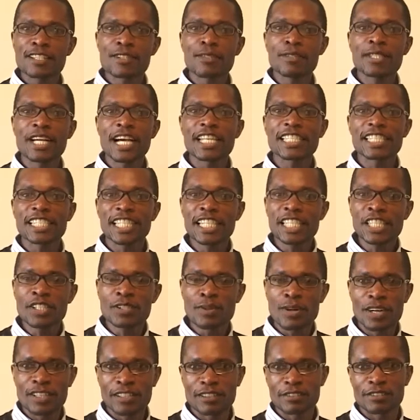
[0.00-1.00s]
look at each
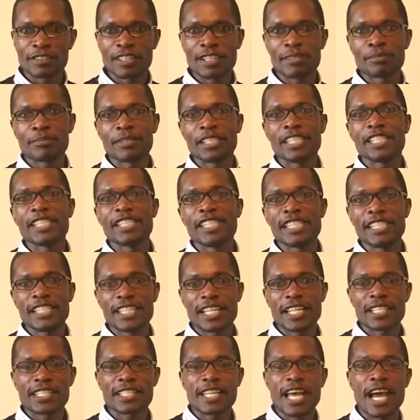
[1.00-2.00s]
one of them in
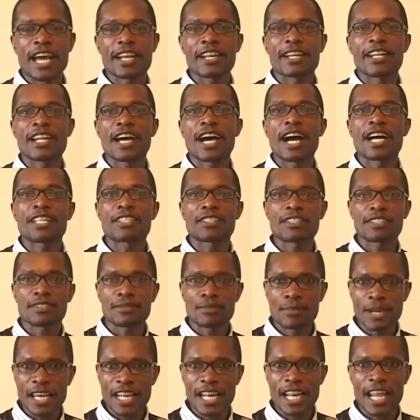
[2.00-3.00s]
details and as
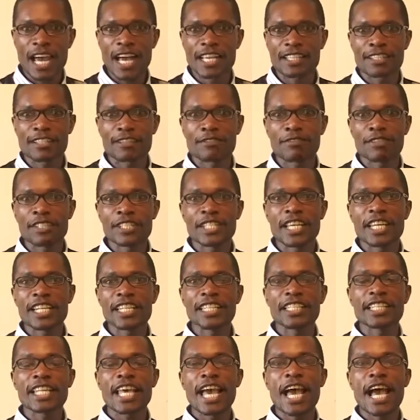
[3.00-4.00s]
well as
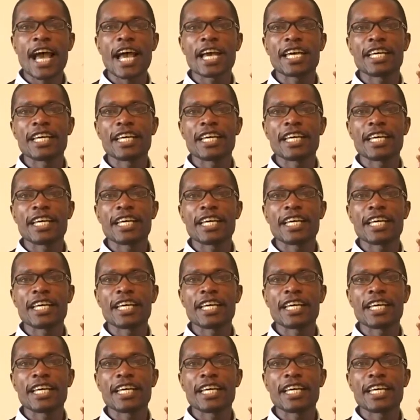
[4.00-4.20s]
featuring their